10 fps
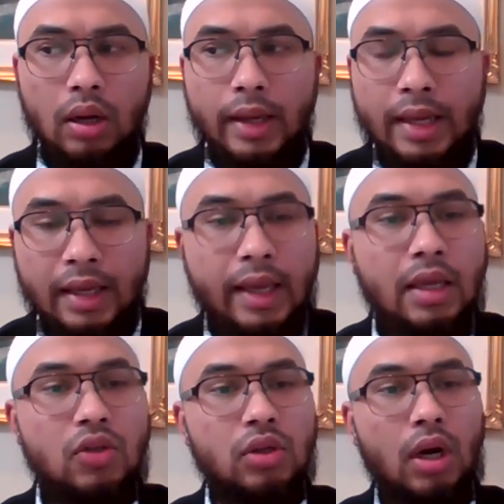
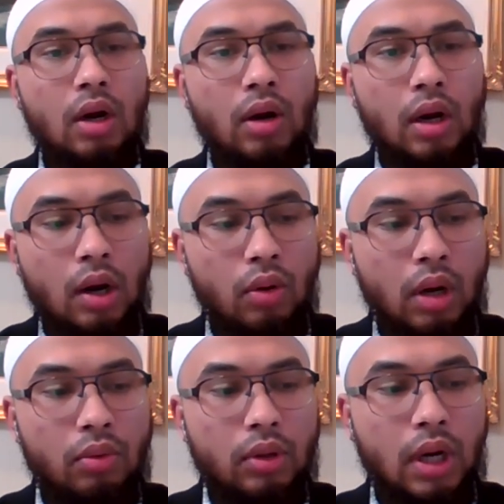engage
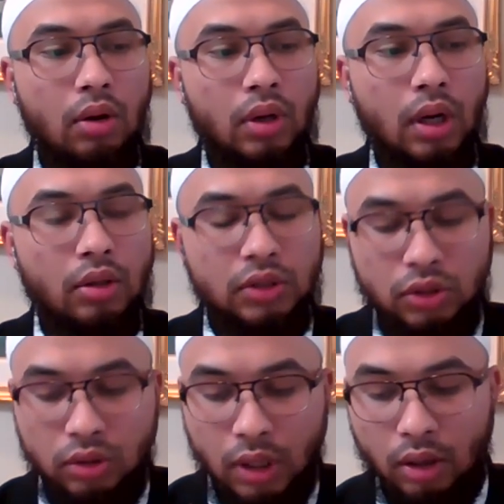
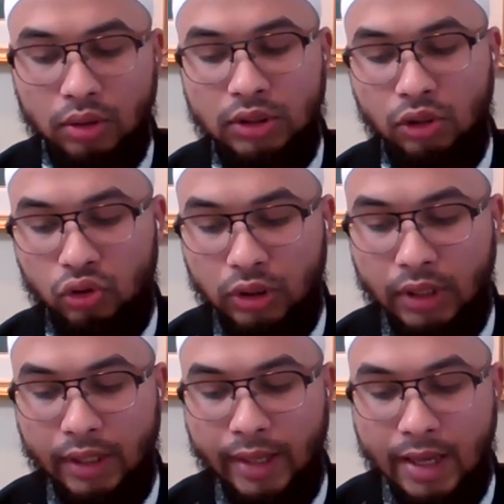our children,
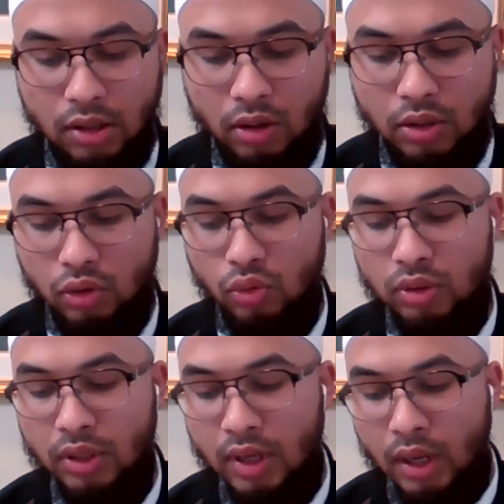engage our youth.
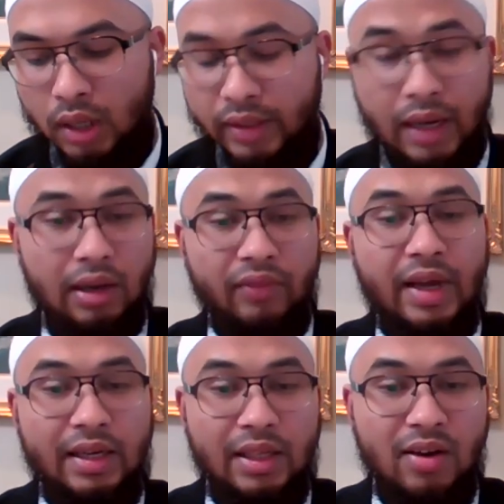I love the
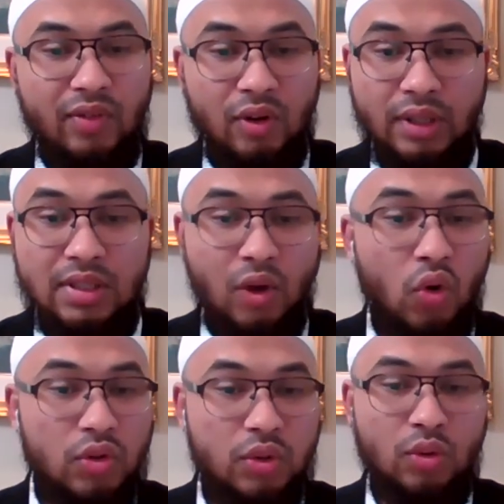idea of, this is
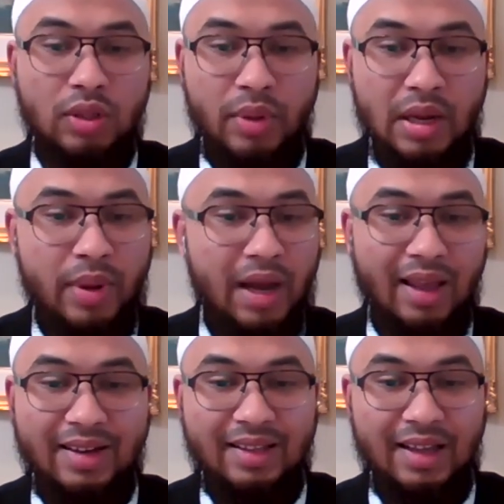old school, the pen pal
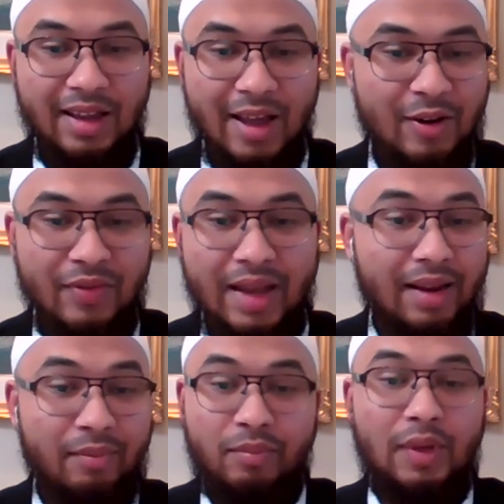idea.
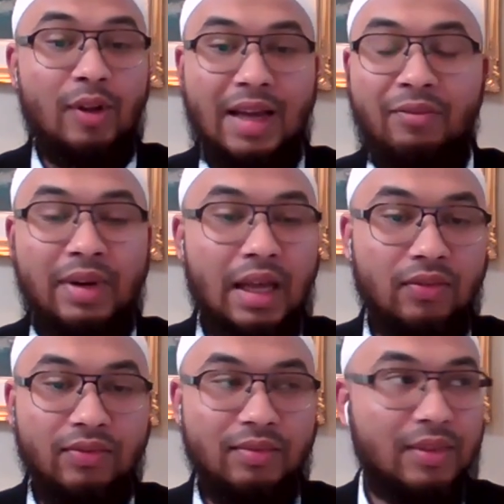Look, I've been out
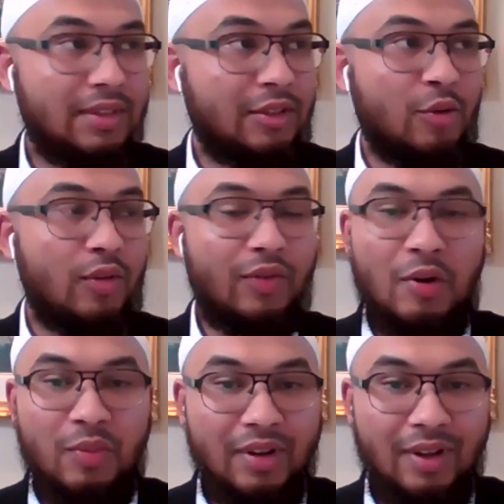of school
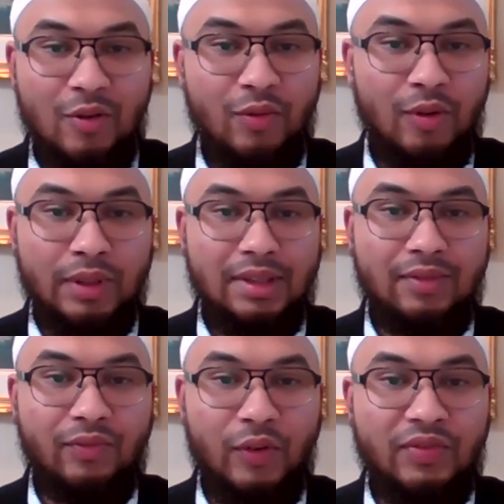for over
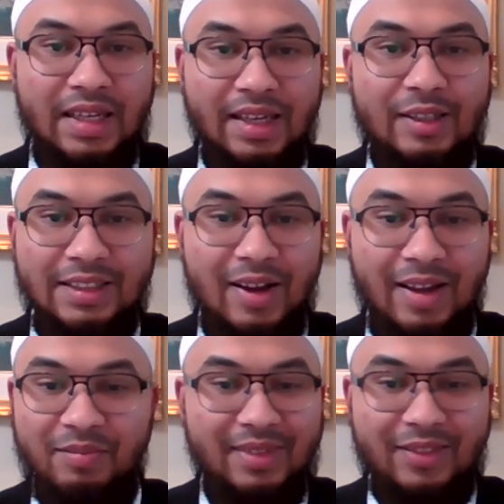15 years now.
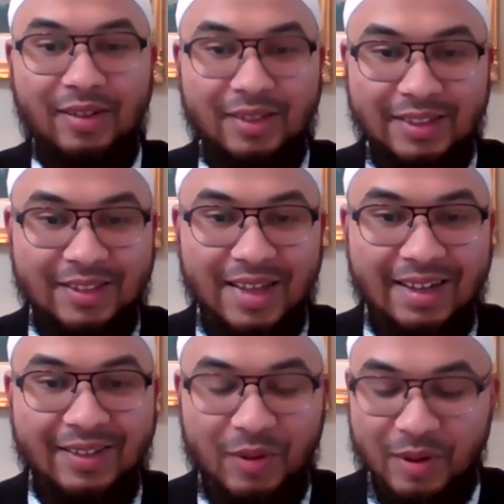So just to
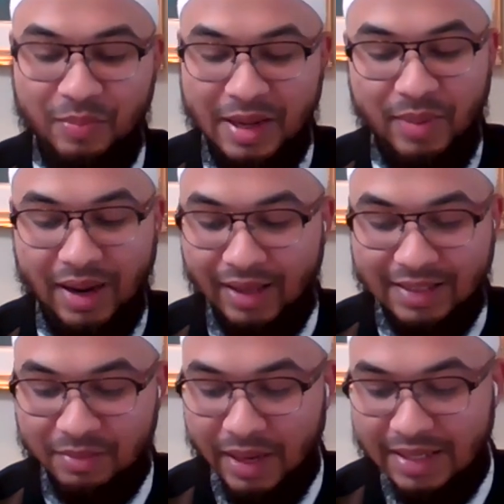hear the word pen pal,
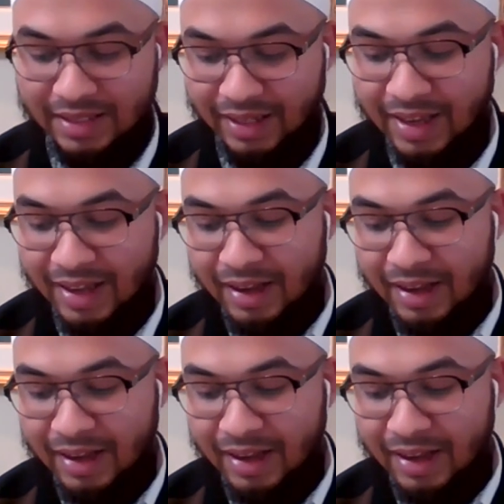that's amazing.